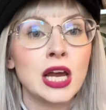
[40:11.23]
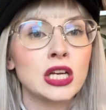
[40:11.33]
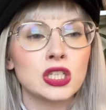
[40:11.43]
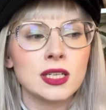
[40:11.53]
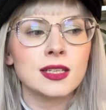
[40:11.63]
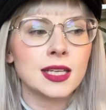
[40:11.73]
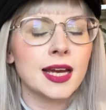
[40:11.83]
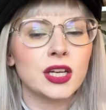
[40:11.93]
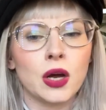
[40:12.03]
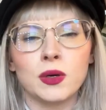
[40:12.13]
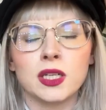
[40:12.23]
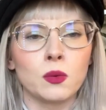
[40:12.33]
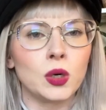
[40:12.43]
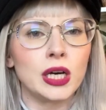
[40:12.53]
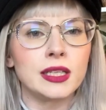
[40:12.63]
She's decided to go into the
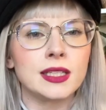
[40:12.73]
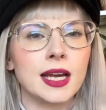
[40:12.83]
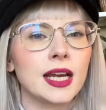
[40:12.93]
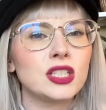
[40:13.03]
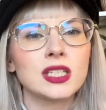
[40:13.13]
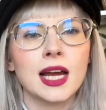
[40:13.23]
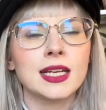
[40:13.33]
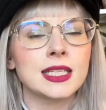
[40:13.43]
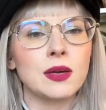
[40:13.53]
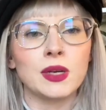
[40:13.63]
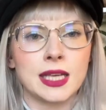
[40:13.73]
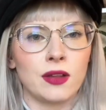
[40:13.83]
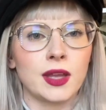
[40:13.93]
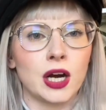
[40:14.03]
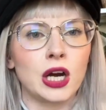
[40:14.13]
woods and just kind of see what's
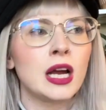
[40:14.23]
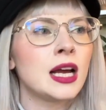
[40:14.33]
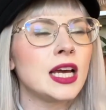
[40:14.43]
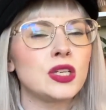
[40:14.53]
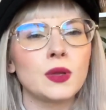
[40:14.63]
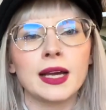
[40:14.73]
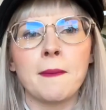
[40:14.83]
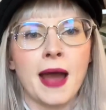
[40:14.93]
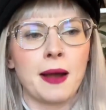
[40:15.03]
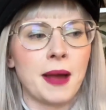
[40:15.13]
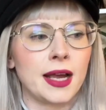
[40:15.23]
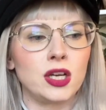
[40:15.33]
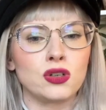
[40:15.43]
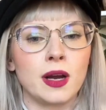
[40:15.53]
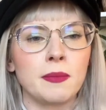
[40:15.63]
out there and do like a
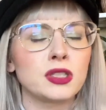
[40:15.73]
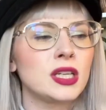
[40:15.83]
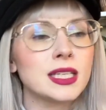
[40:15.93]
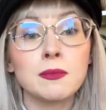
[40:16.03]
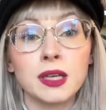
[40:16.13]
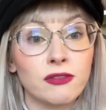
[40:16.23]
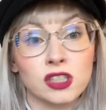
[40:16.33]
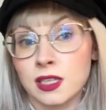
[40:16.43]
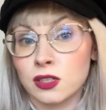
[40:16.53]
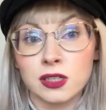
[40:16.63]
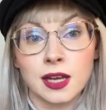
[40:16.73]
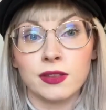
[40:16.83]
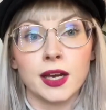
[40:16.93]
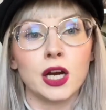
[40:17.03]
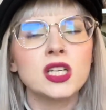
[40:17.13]
backpacking trip. She doesn't believe her sister's out
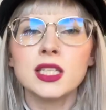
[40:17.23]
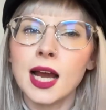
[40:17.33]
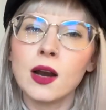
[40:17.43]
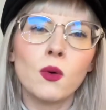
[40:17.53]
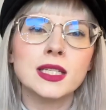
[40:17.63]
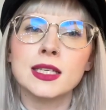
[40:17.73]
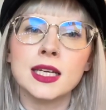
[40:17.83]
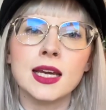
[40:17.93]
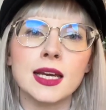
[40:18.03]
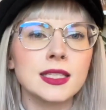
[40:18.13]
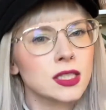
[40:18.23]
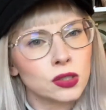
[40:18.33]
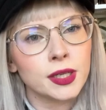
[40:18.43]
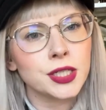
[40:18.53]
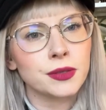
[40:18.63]
there. She just kind of wants to see, is this
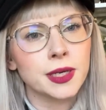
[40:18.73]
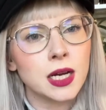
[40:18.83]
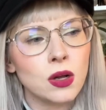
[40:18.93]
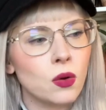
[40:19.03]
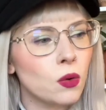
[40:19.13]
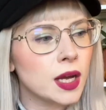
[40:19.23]
creature real?